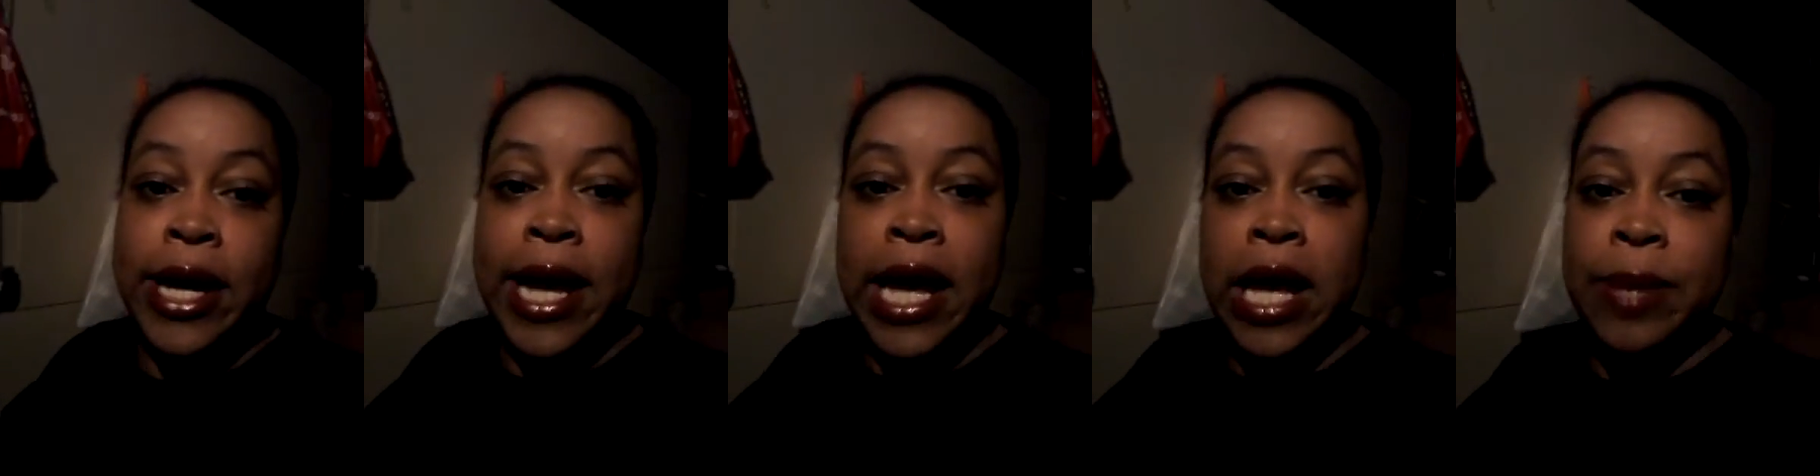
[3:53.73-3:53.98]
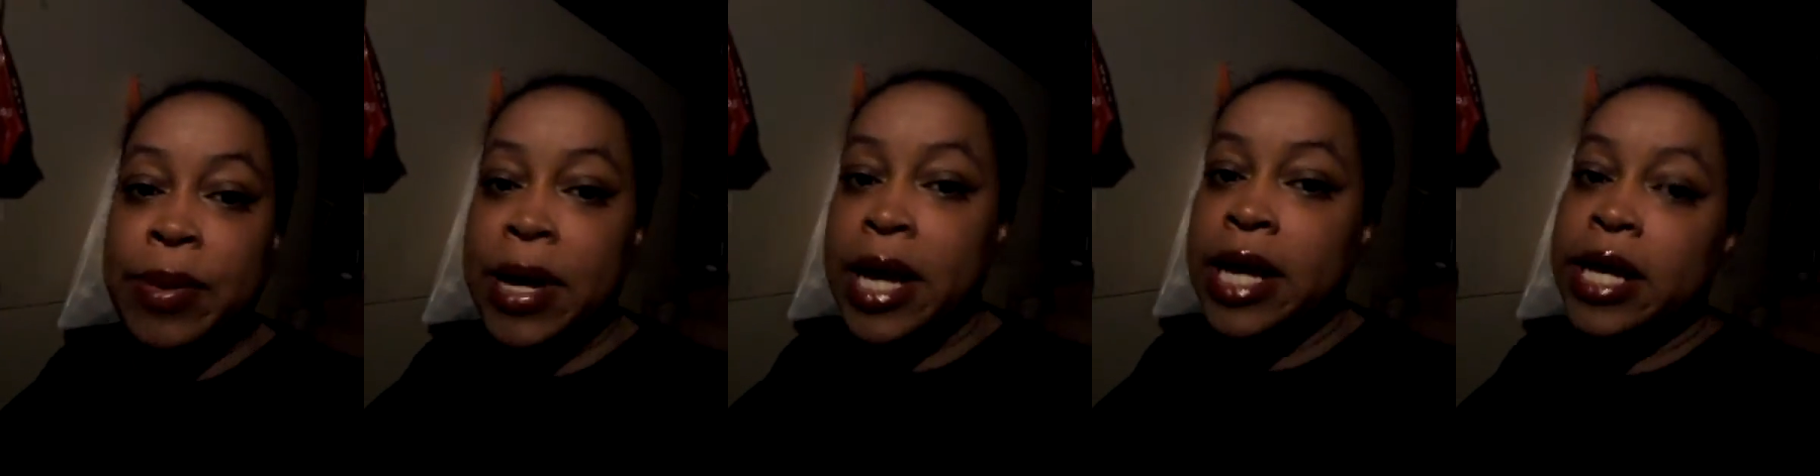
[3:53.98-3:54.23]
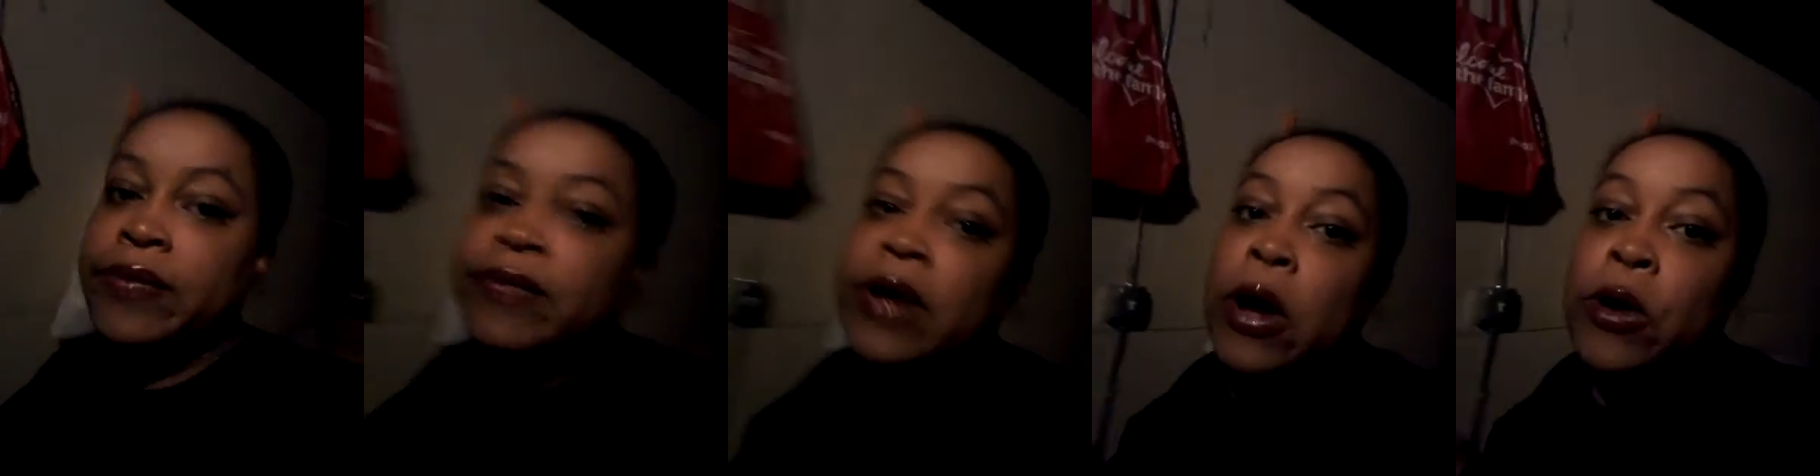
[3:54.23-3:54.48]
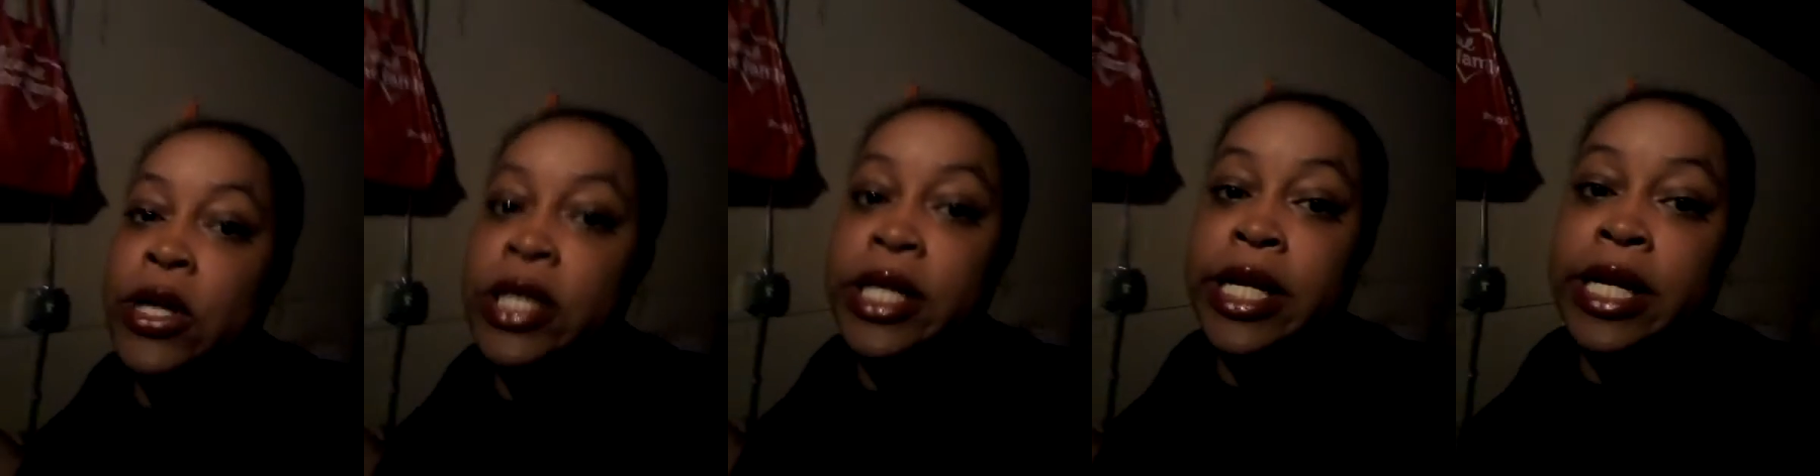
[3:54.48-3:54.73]
campaign if I
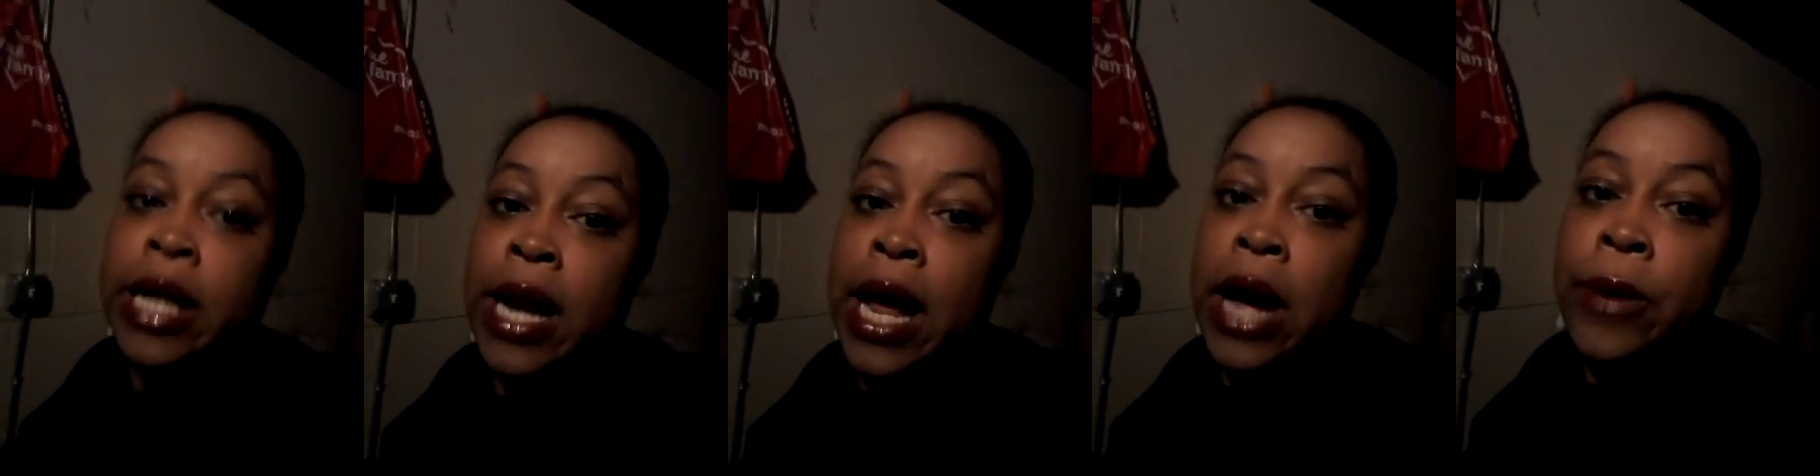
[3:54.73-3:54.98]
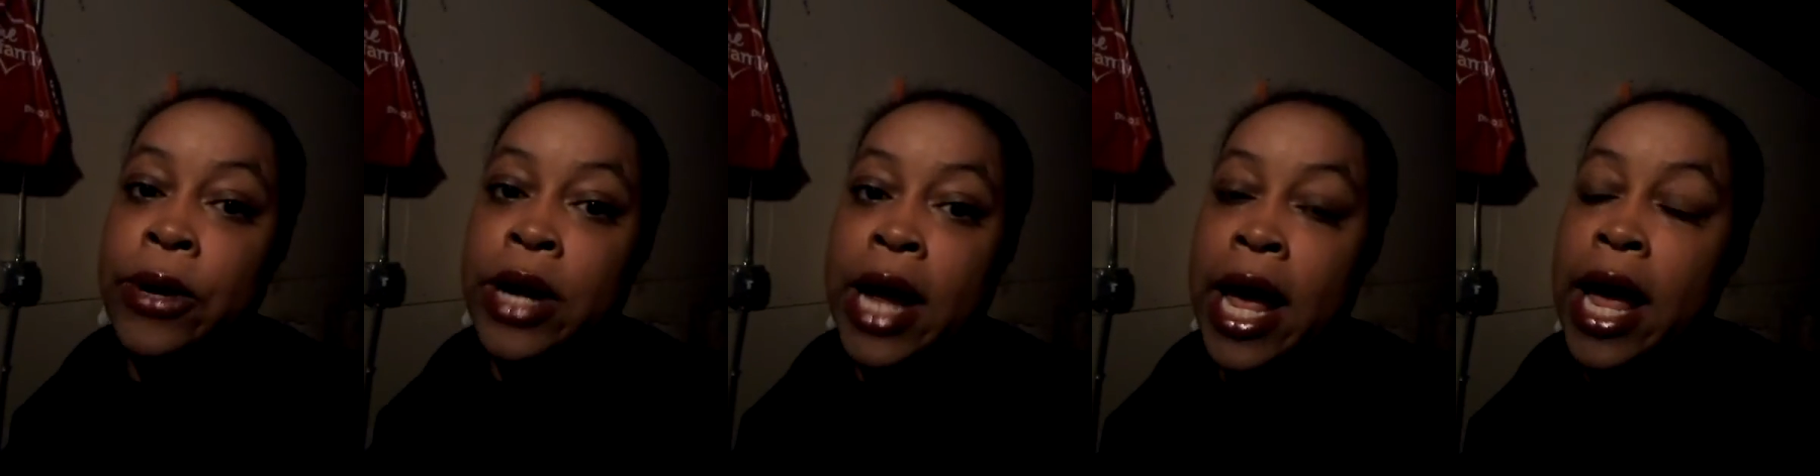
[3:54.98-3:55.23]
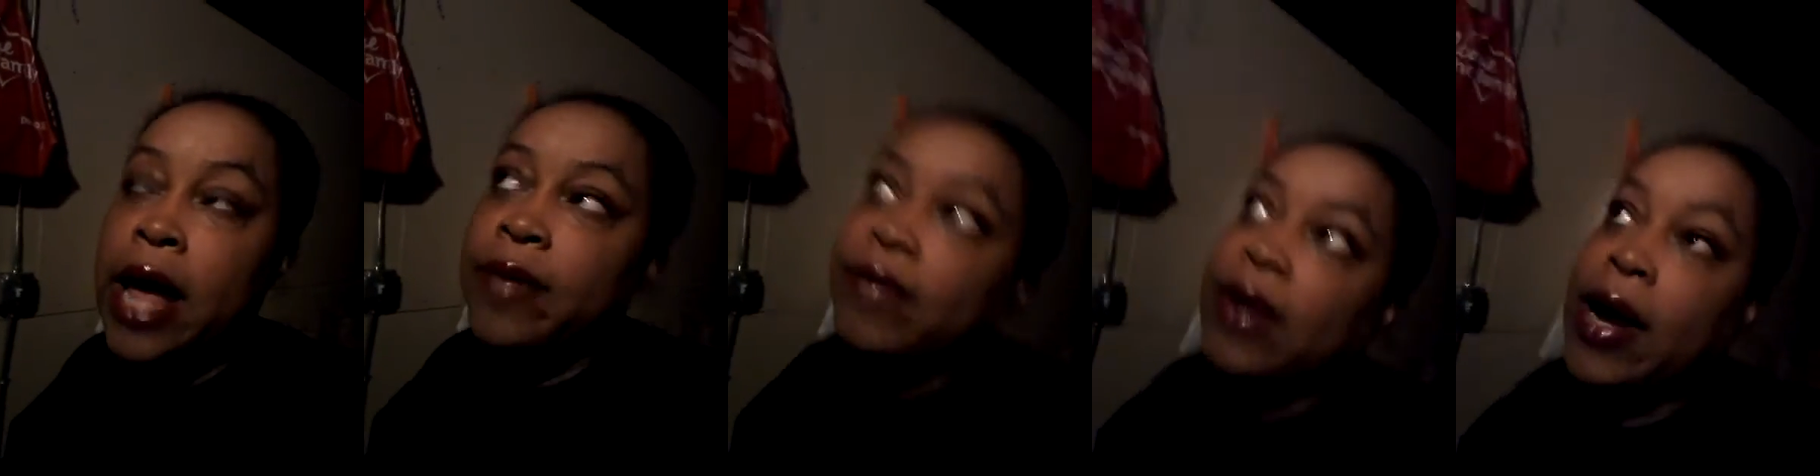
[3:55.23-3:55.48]
only did an hour and a half.